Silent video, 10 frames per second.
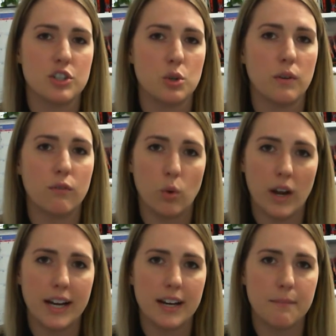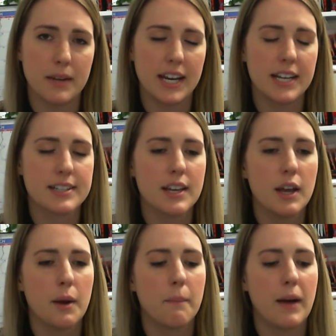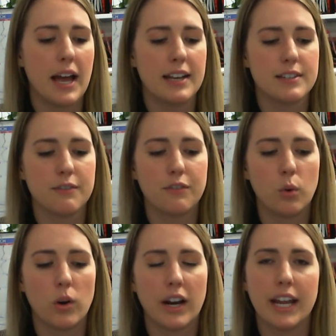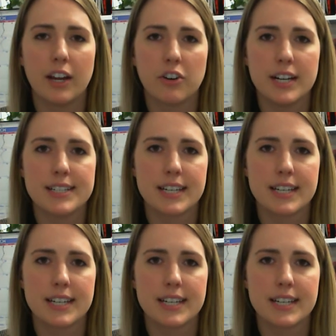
to avoid in a minute, but for increased